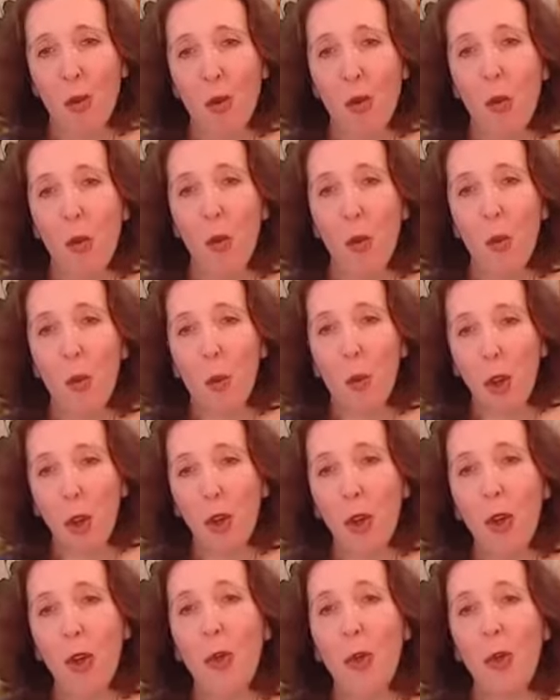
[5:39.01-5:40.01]
or the
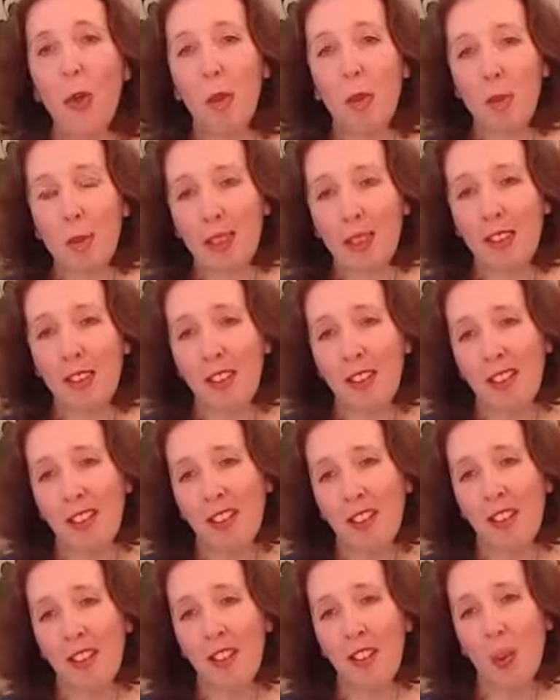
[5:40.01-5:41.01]
work or the
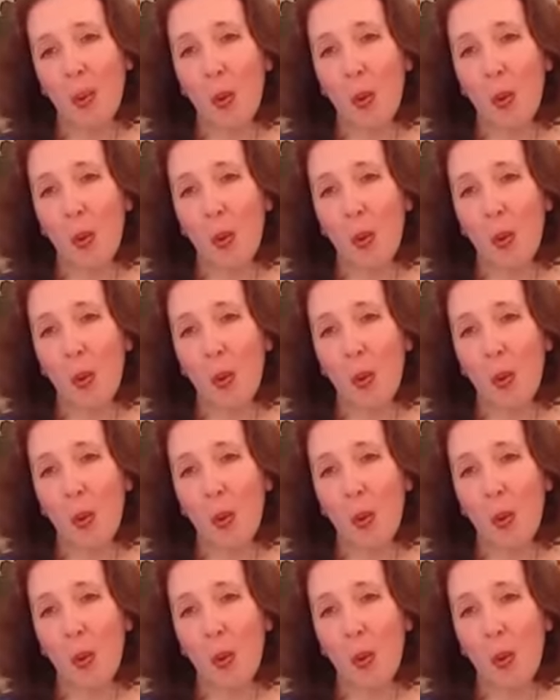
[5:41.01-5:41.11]
business